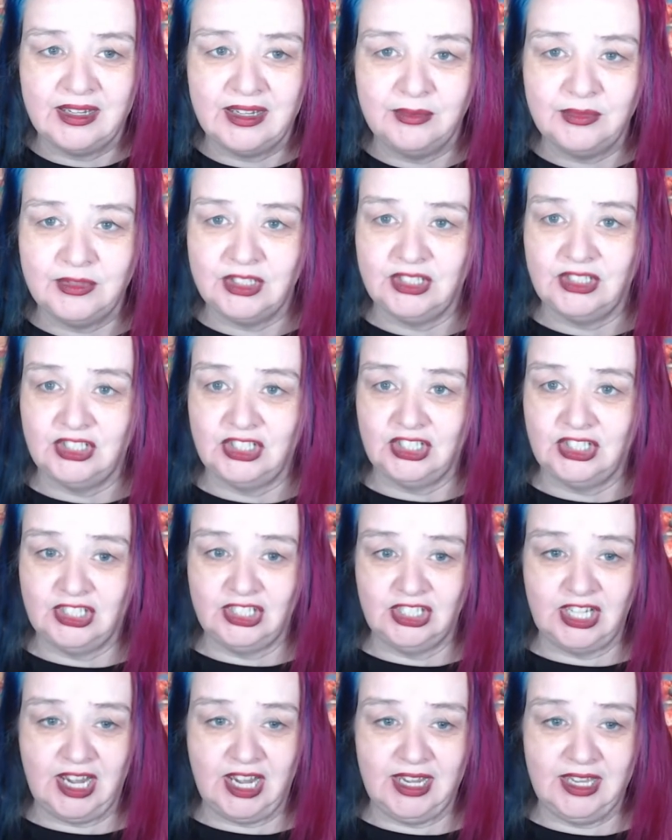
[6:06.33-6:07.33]
I'm just
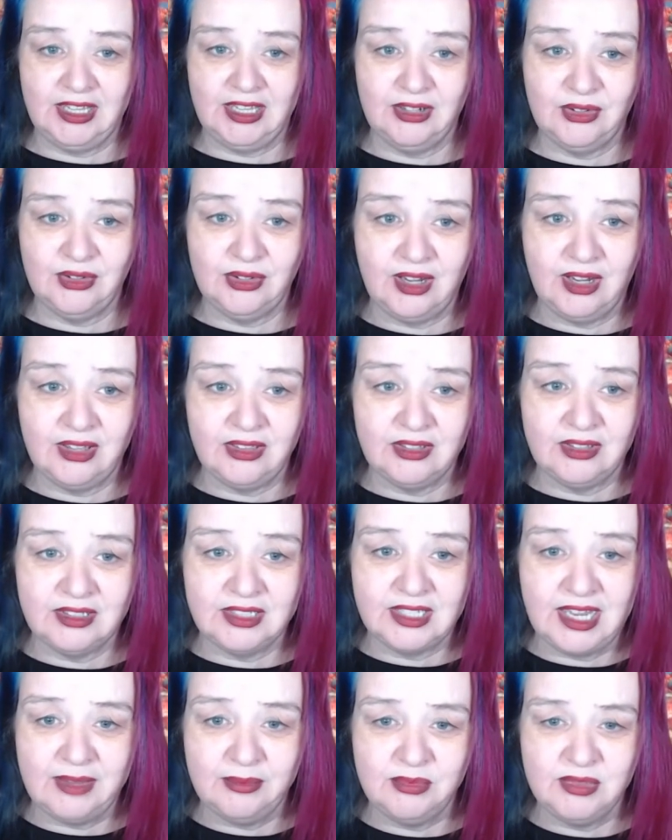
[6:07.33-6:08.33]
checking on other
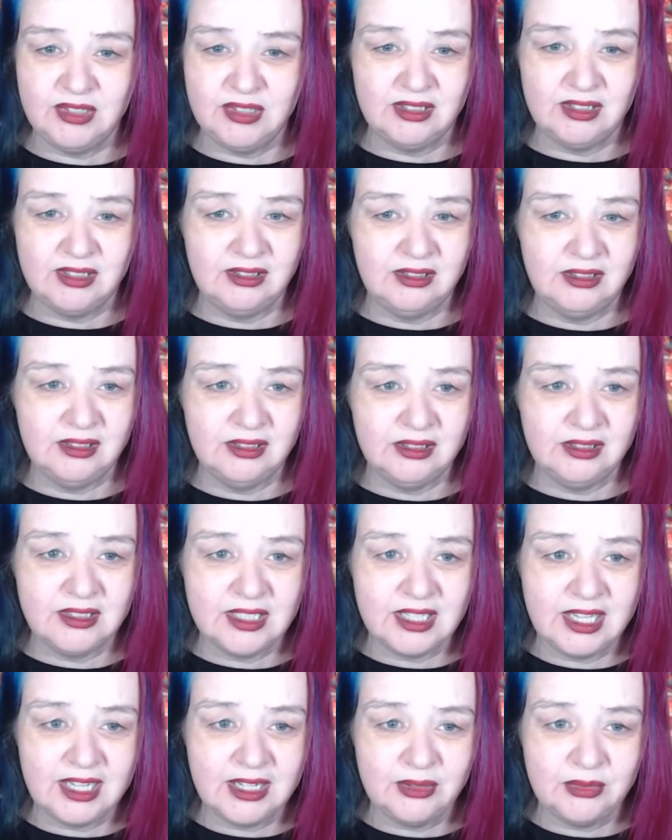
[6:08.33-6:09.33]
tabs. It
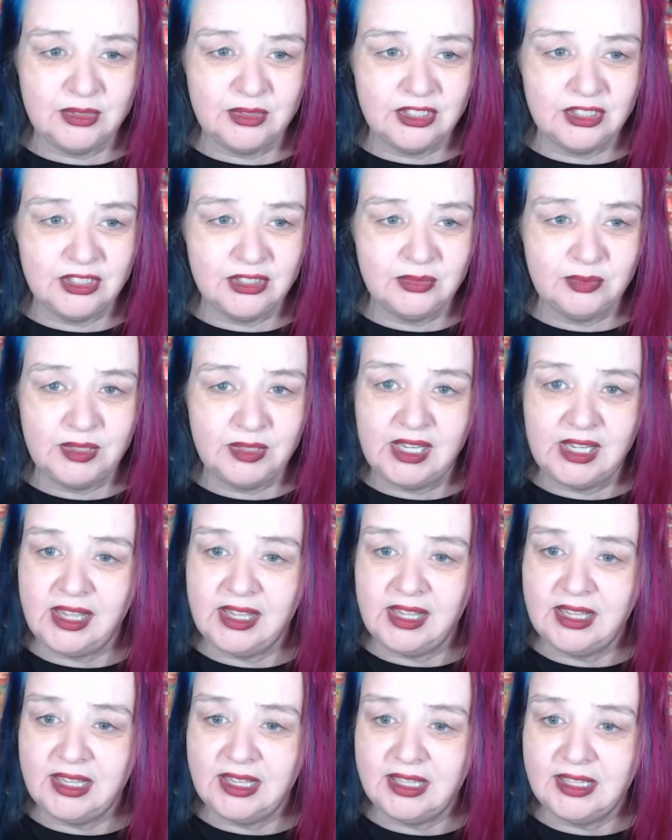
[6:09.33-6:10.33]
looks like we should be
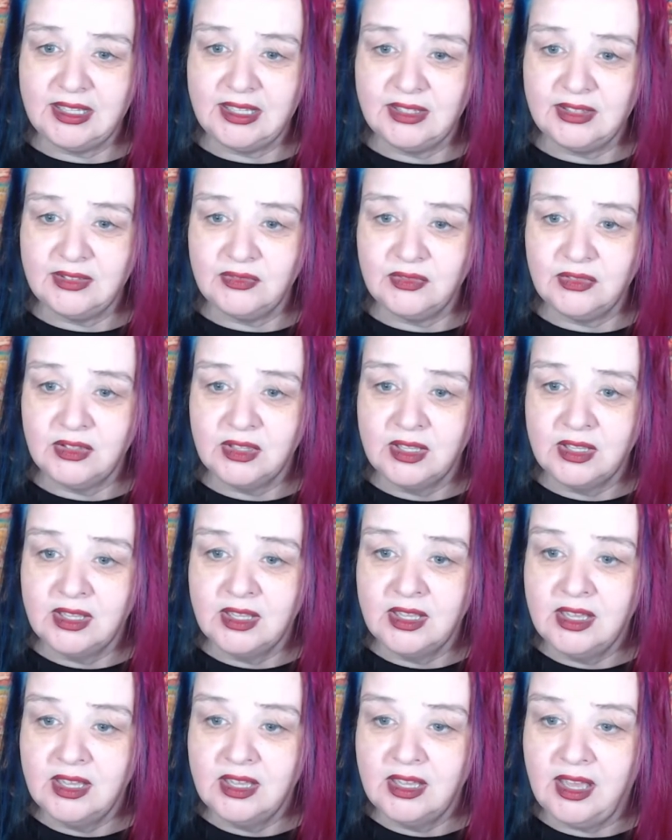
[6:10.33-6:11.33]
live.
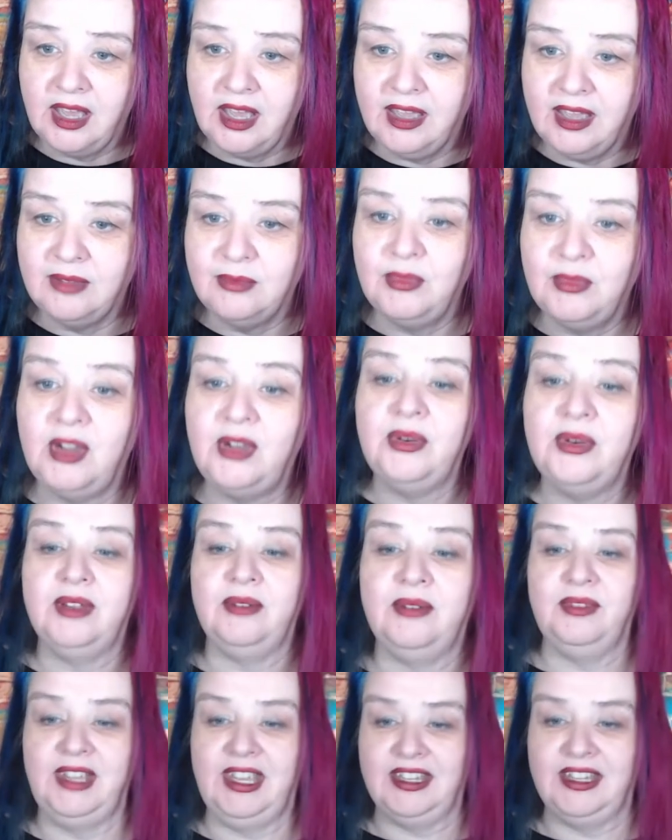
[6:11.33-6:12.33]
Um, oh,
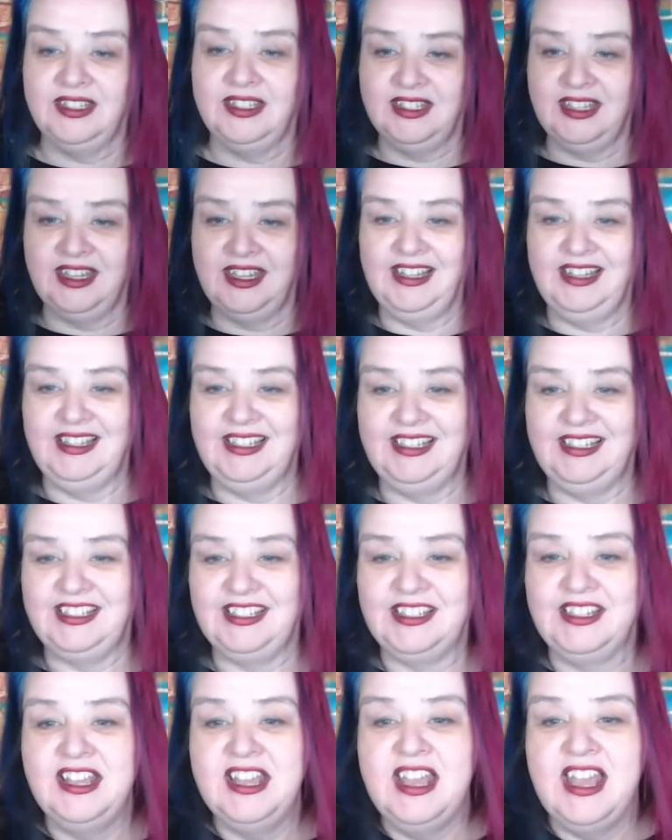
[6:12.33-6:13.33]
here, yes, uh,
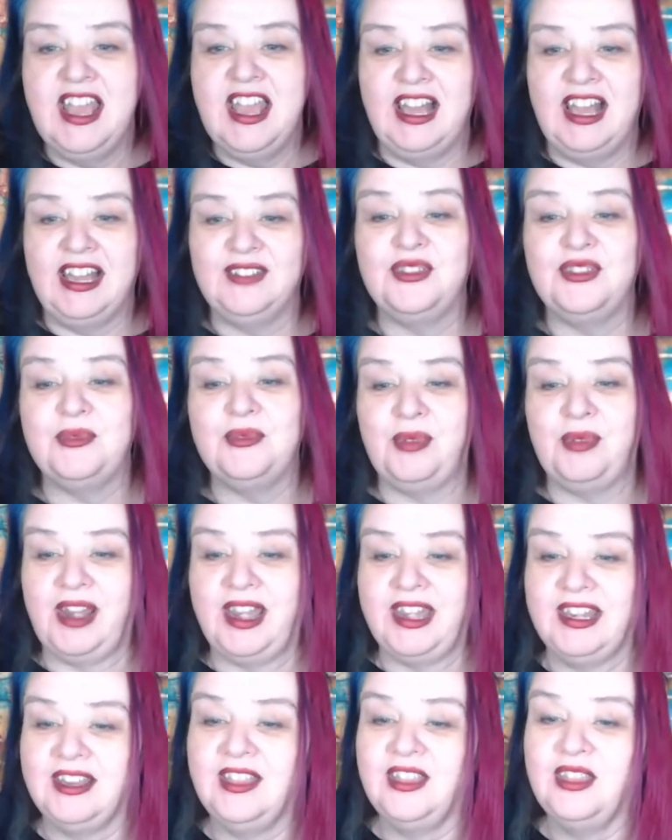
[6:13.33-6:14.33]
Alicia, I love the
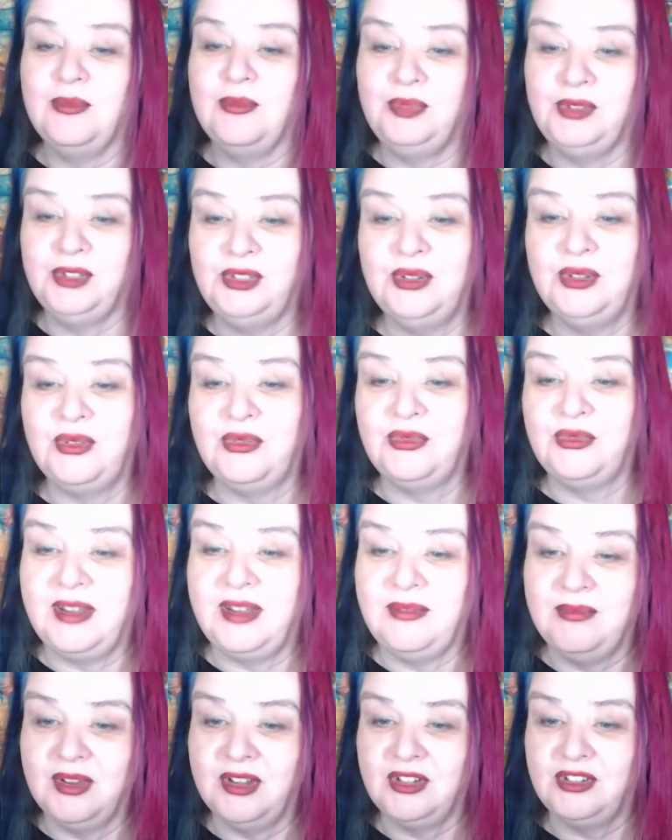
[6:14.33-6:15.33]
bright, the blue
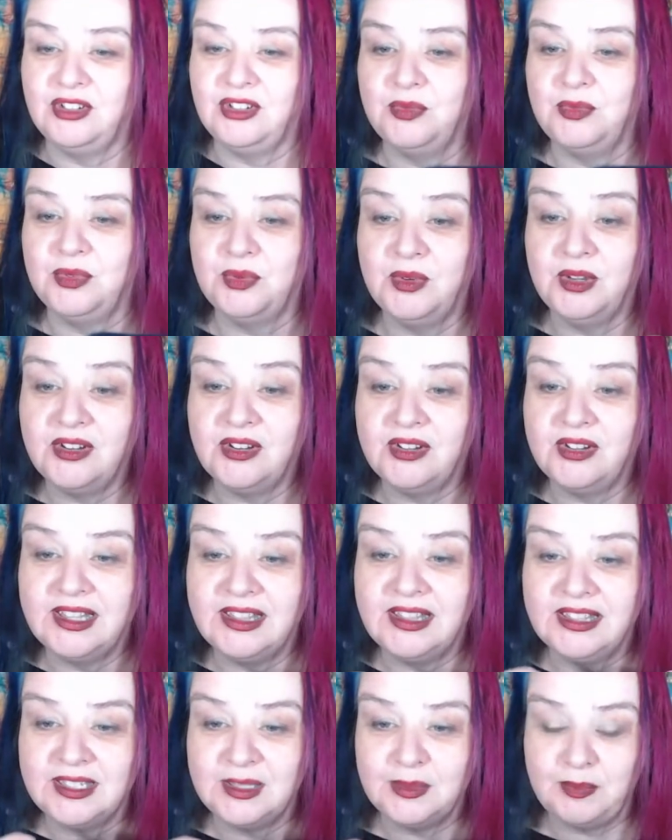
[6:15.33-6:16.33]
rainbow drops. We got it
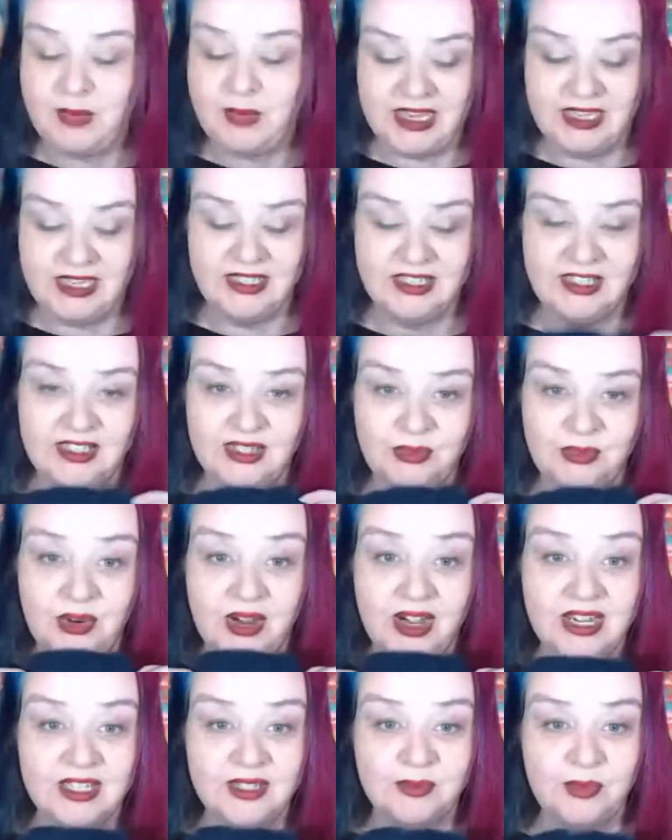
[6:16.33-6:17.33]
in the space
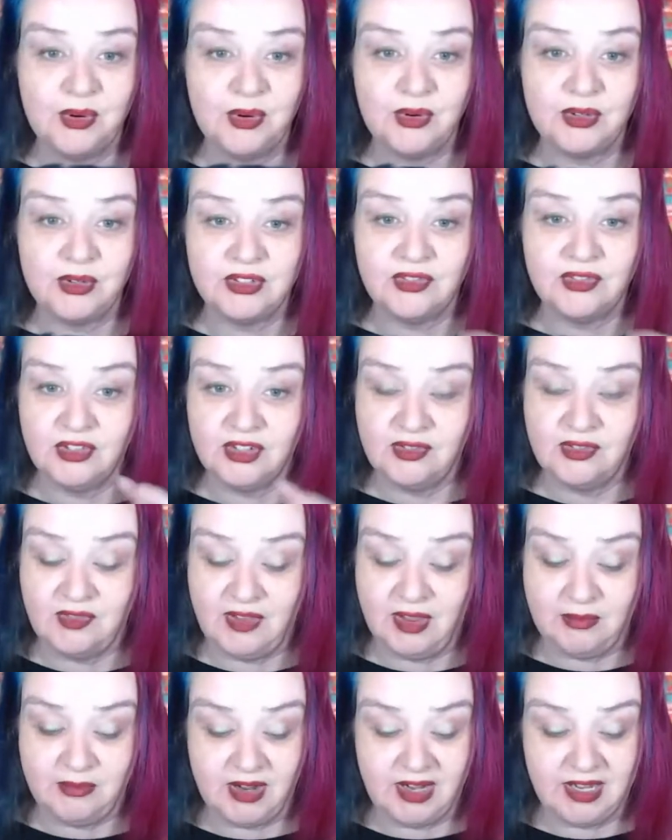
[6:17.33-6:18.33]
surprise box for
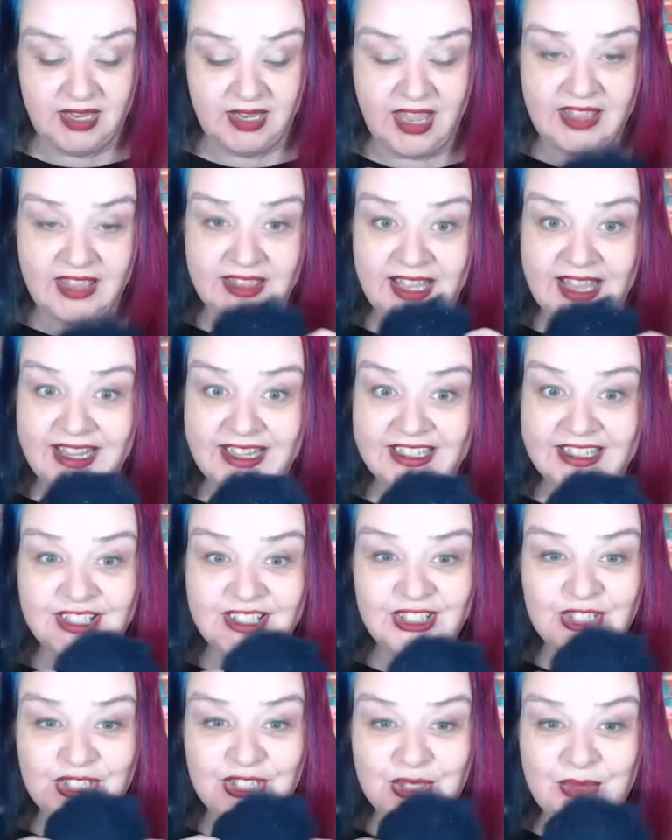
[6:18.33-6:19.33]
November. Yeah, that is
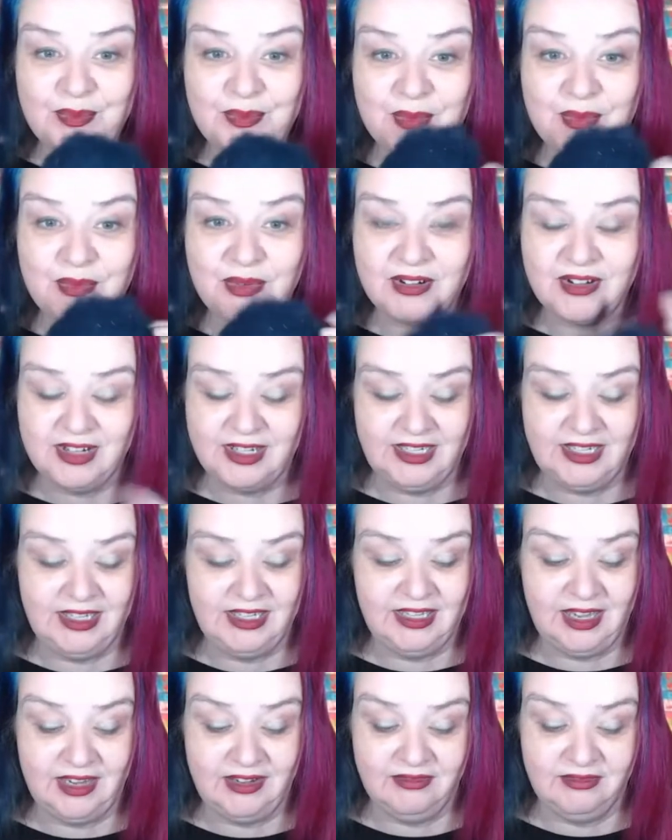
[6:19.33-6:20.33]
super
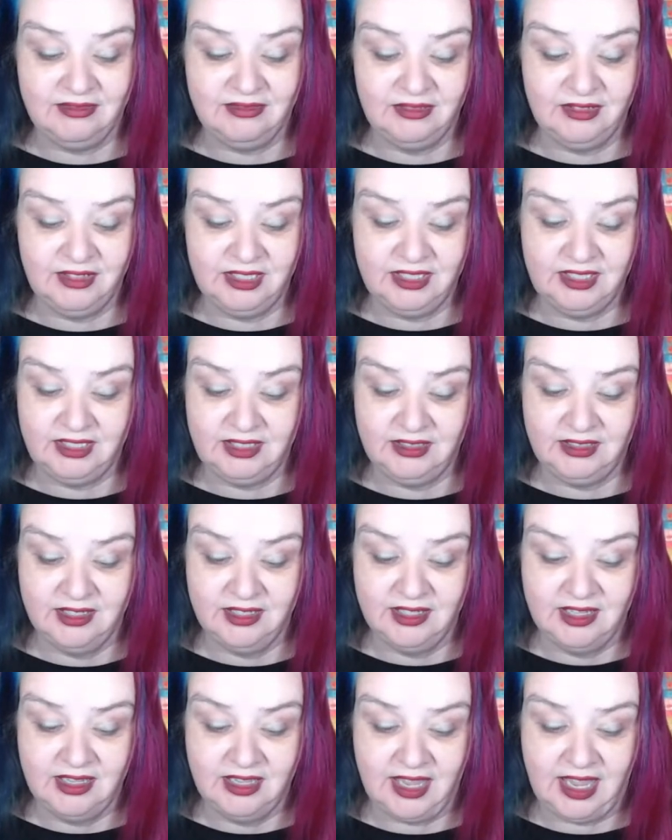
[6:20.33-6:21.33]
pretty. I really,
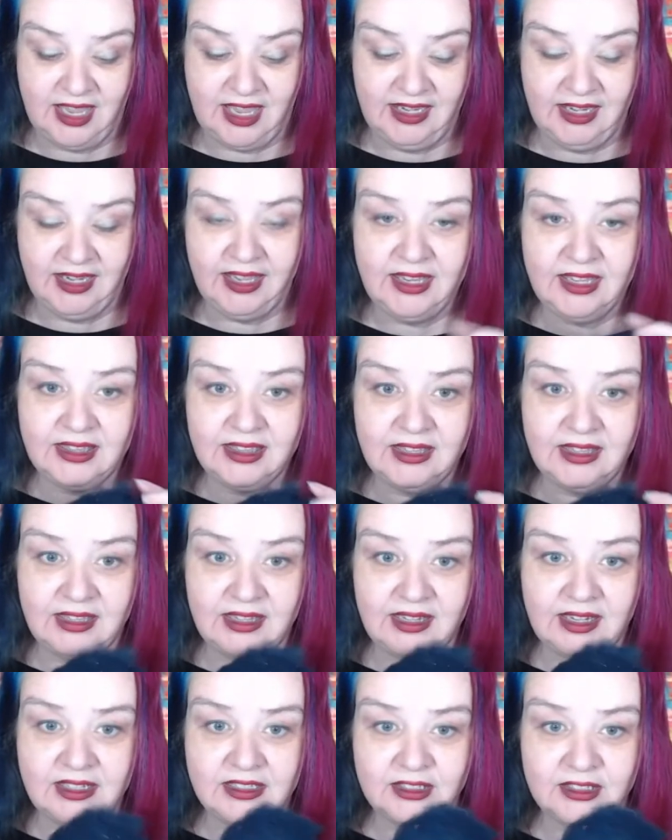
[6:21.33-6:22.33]
I like
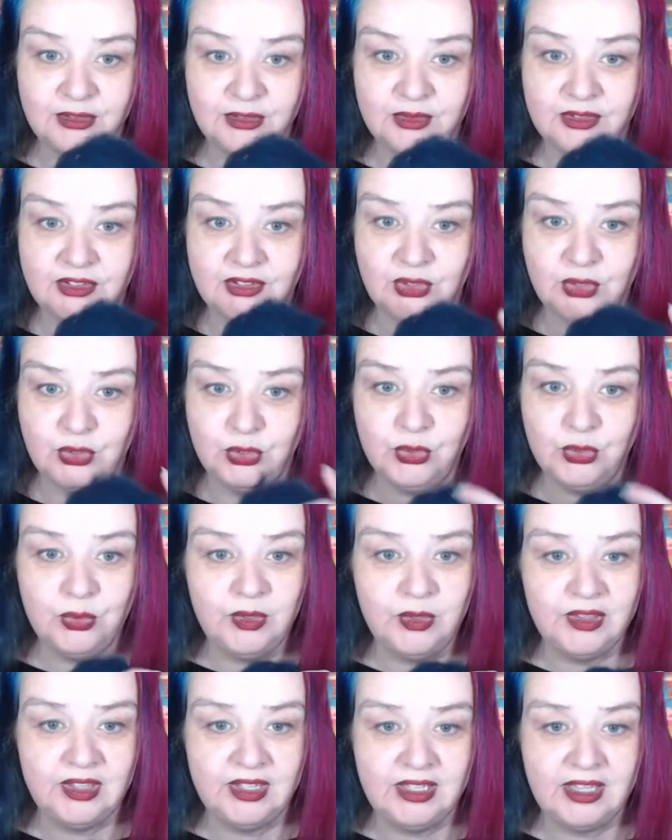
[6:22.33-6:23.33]
that. I don't know what to do
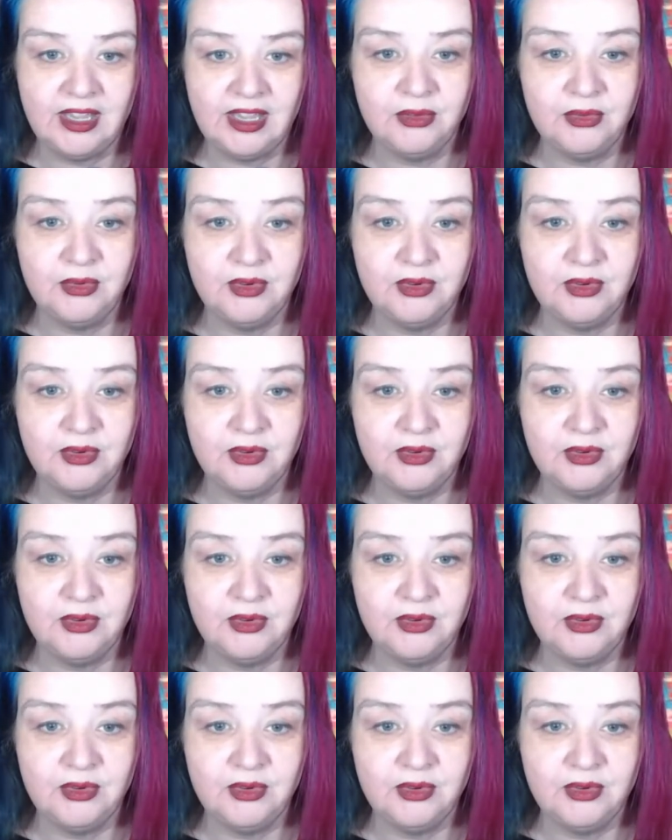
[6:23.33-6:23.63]
with it yet.